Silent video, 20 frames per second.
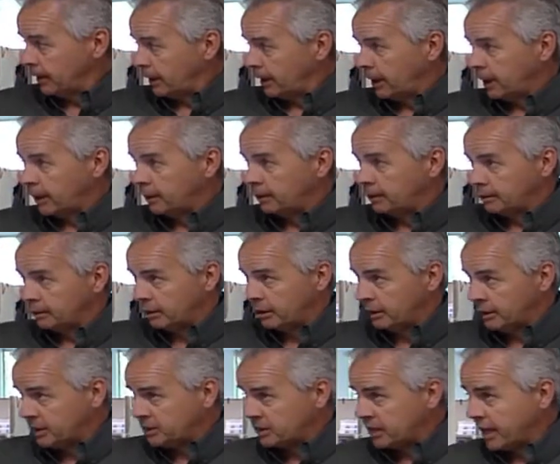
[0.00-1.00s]
And
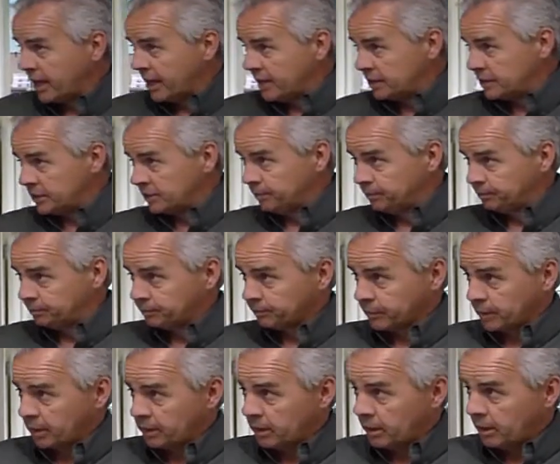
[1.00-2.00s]
in this case,
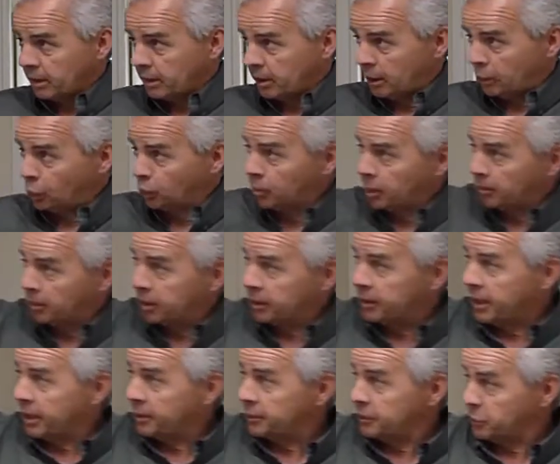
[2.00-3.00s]
the aluminum
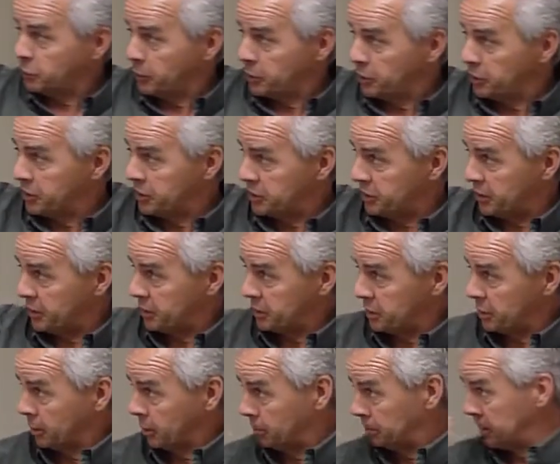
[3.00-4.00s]
conductors, we can just see
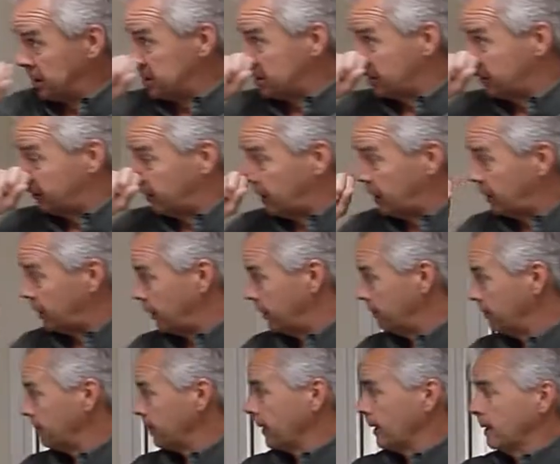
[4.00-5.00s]
just a little piece of here,
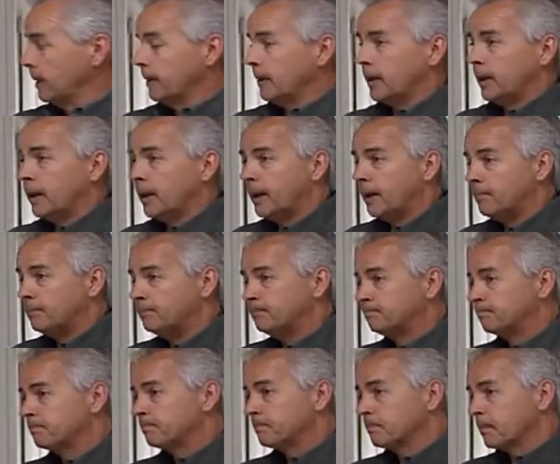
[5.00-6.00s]

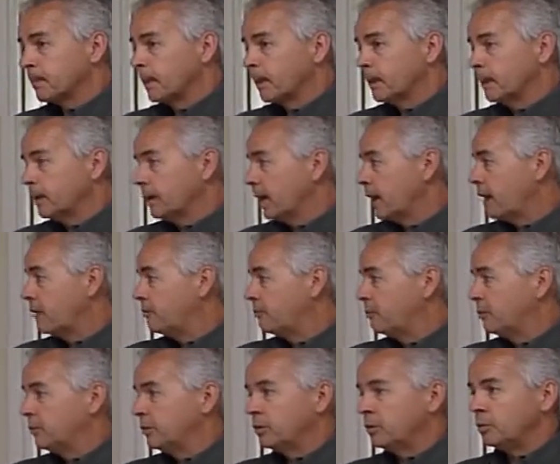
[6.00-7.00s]
have
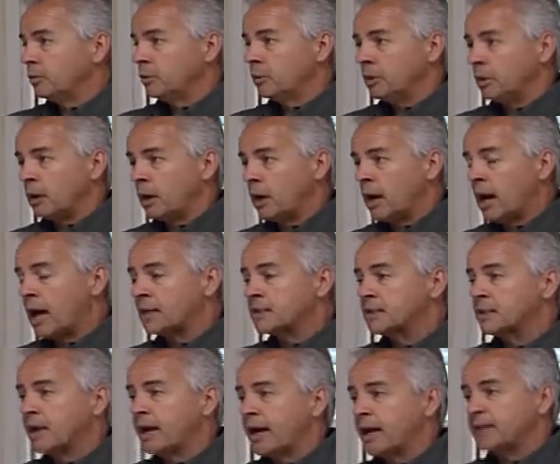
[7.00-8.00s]

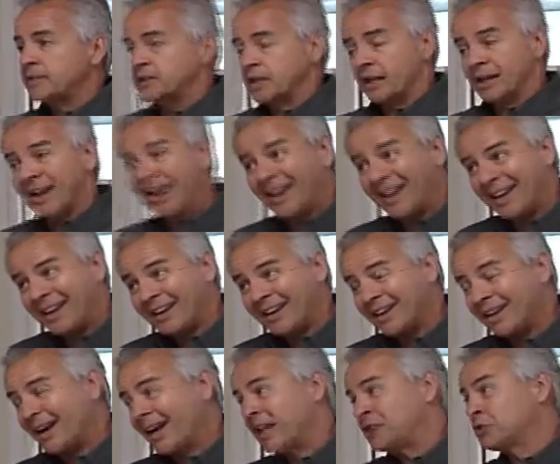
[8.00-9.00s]
oxidized and
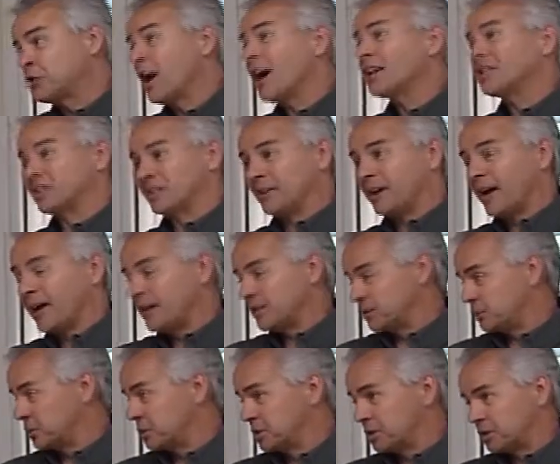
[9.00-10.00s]

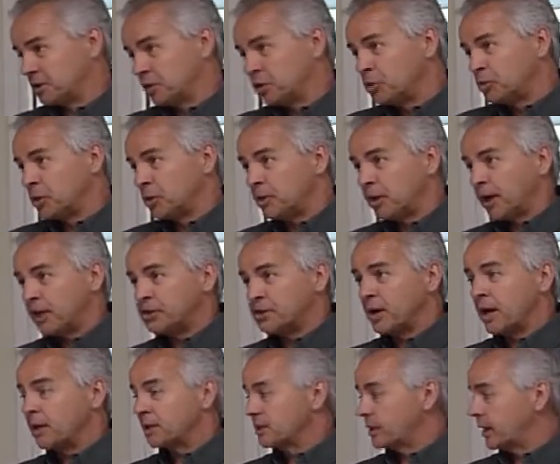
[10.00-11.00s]
hydroxylized, which is aluminum
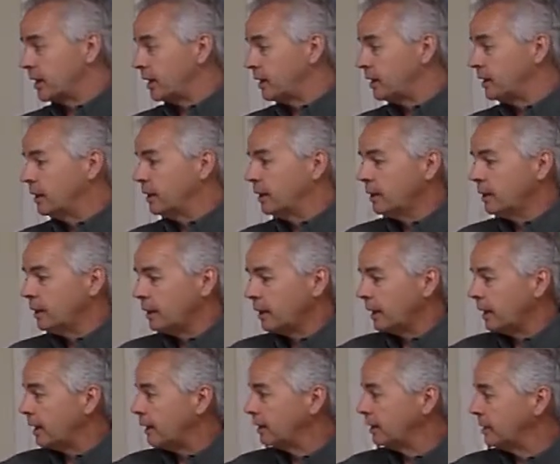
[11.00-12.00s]
hydroxide,
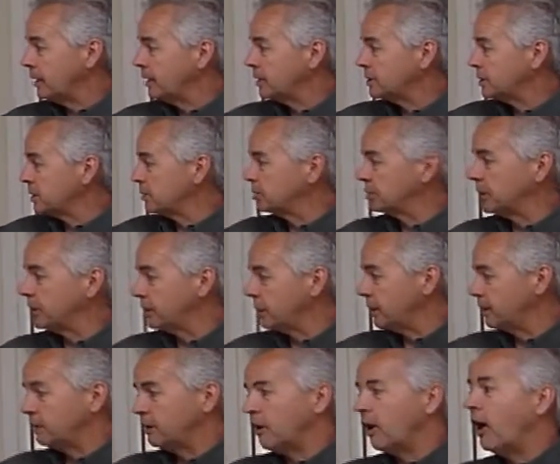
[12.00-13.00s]
and it's
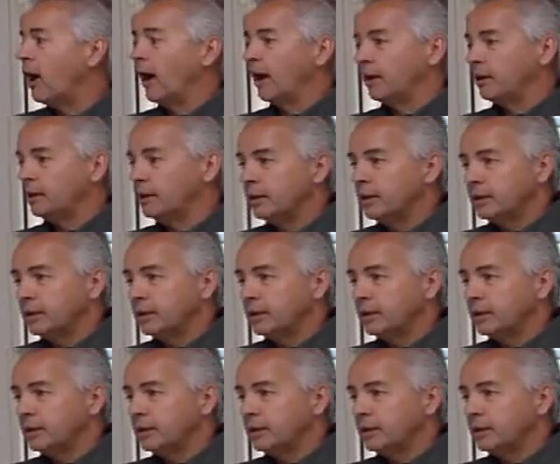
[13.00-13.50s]
completely gone.